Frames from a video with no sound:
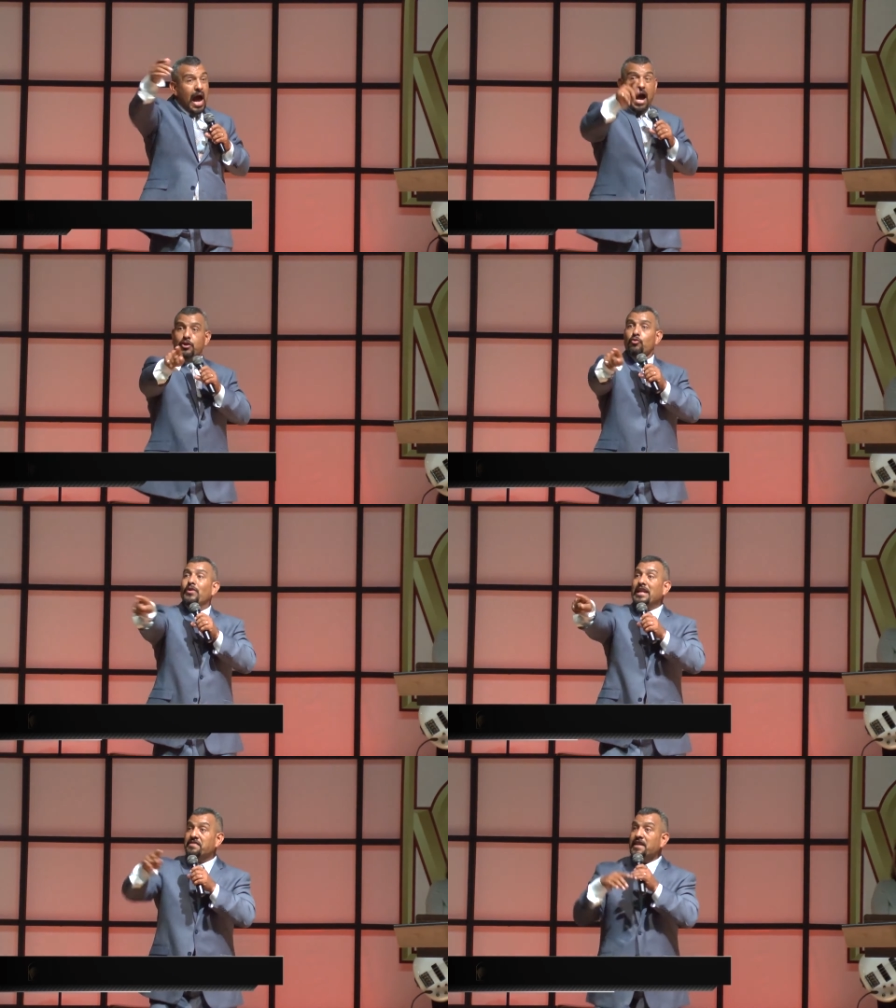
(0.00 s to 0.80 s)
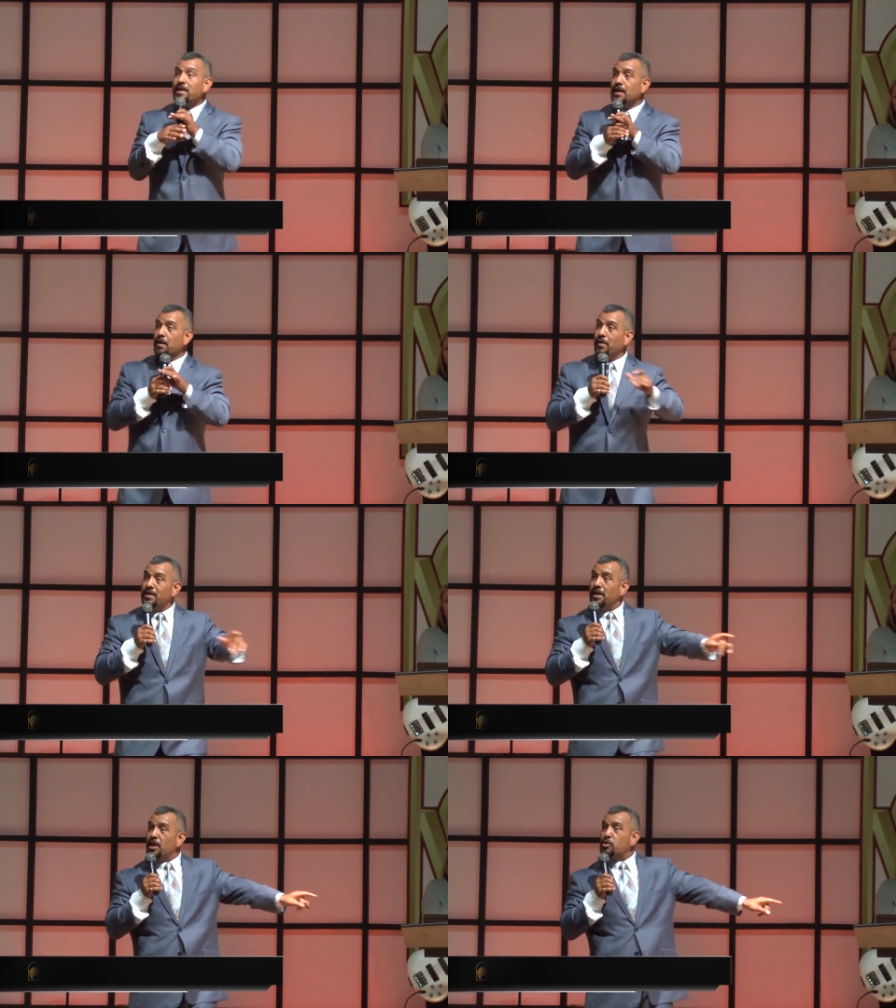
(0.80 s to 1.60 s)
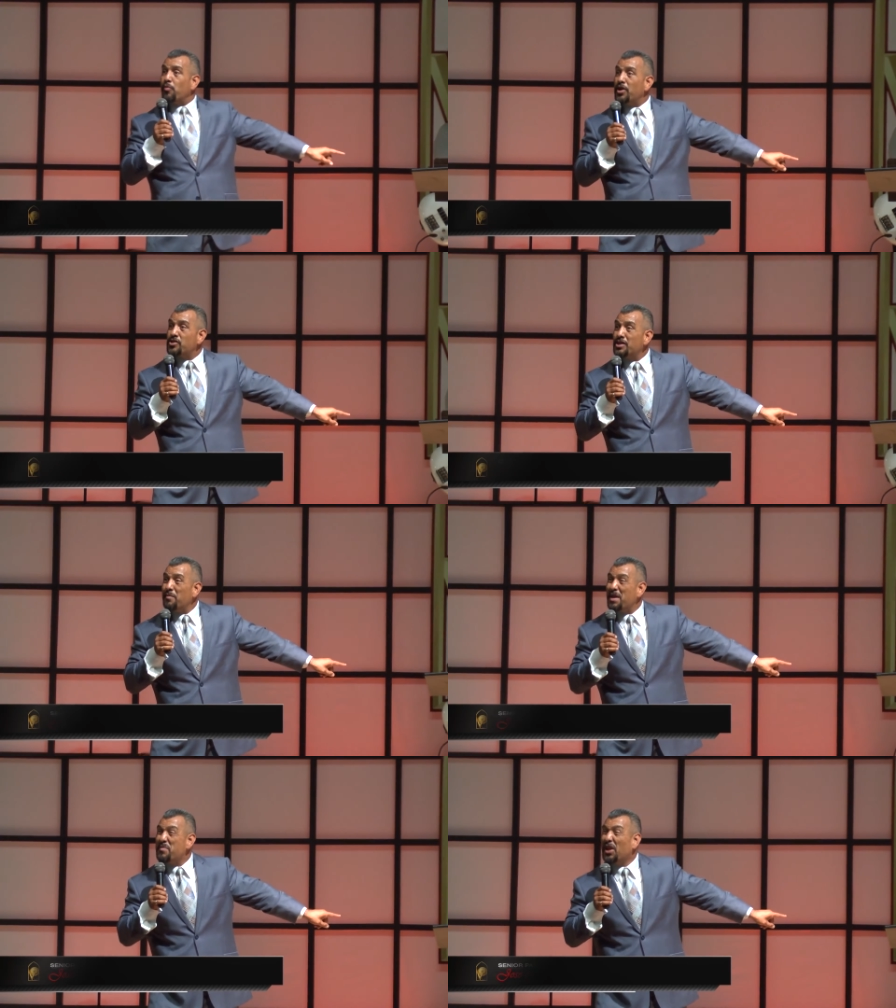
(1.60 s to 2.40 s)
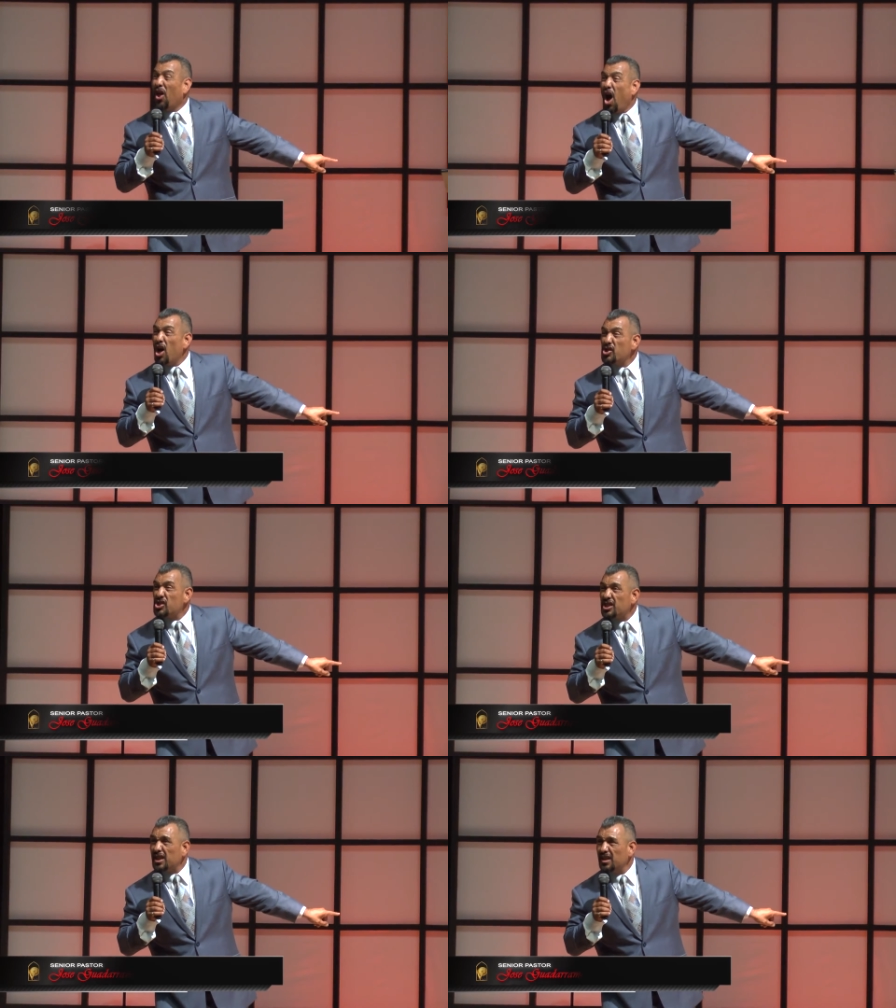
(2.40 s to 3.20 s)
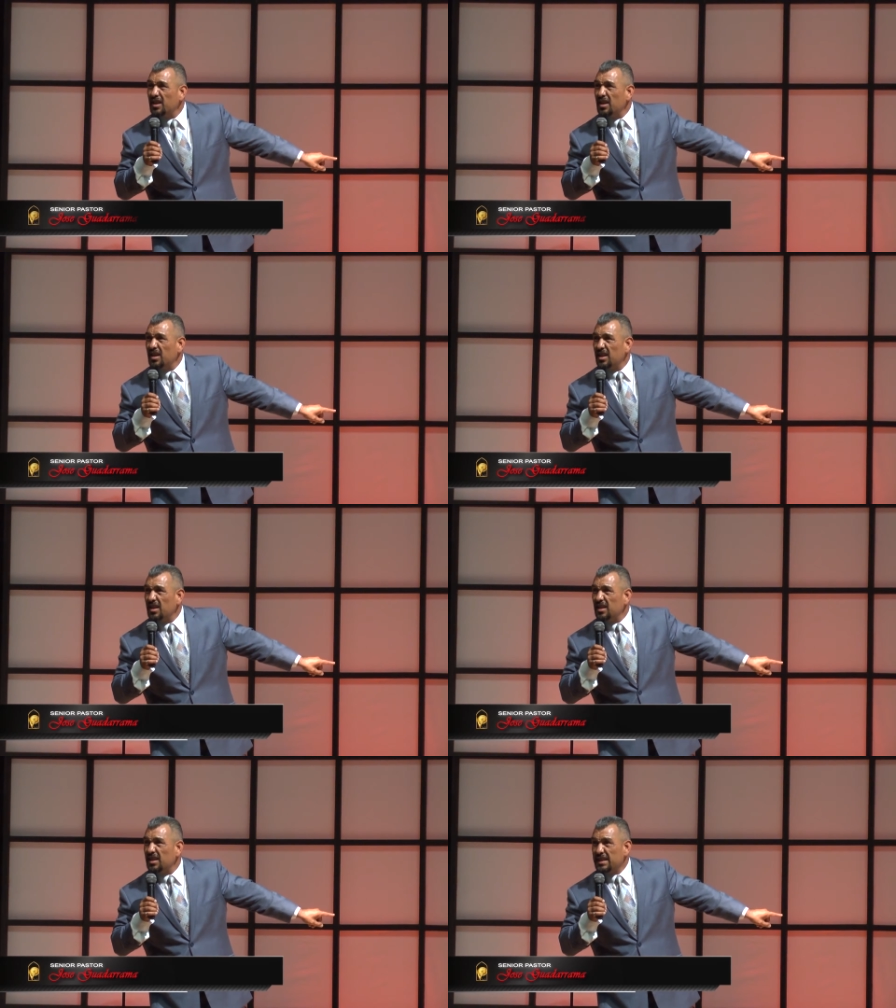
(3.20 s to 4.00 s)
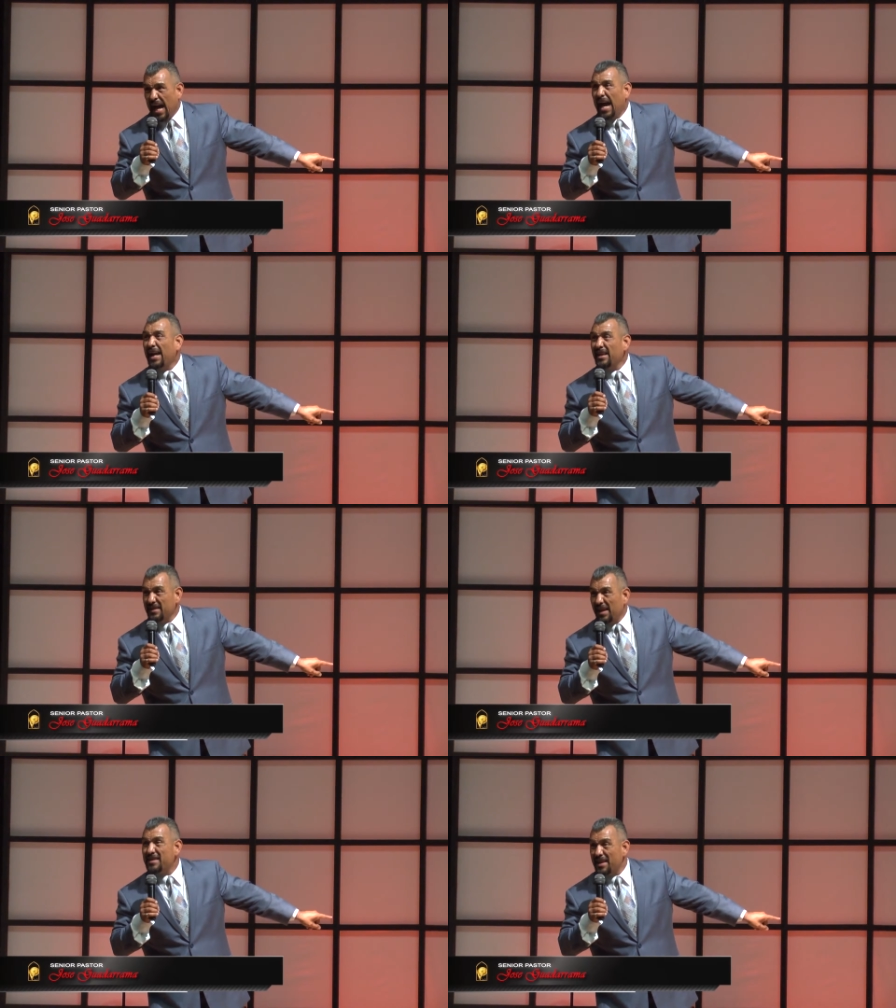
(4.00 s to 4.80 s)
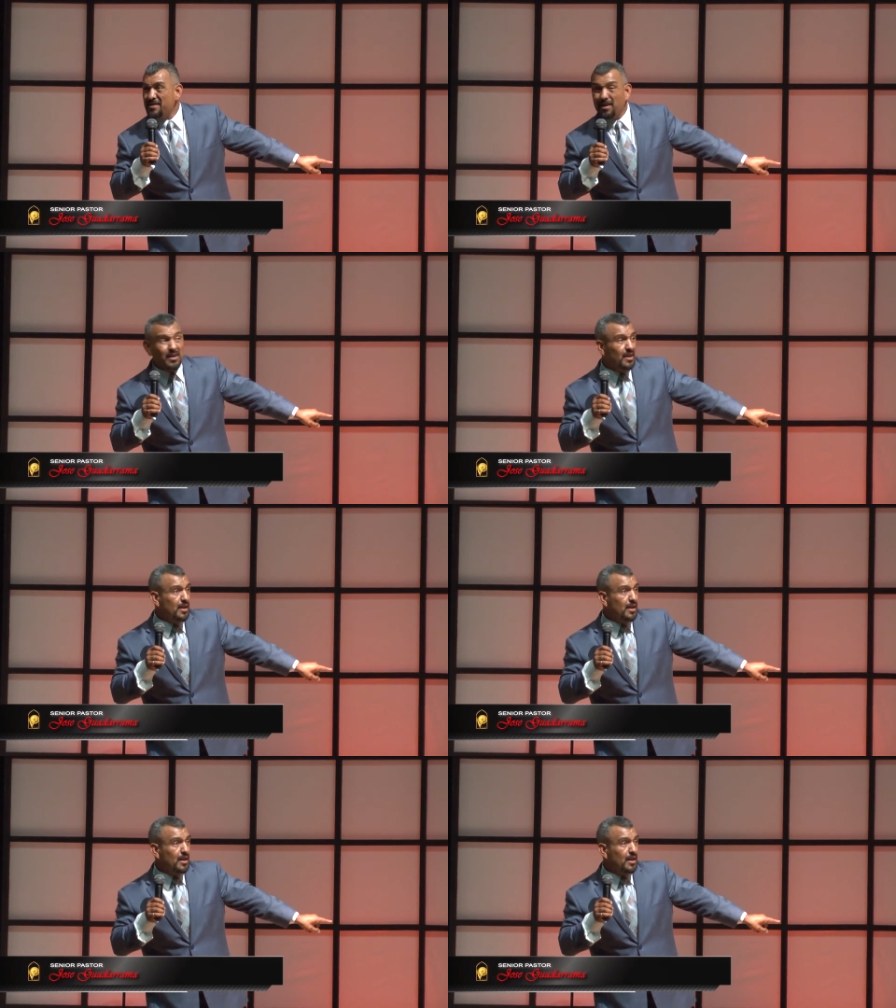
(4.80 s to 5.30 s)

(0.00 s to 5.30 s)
Are you really thinking about the next person that may be lost, dying in that desert?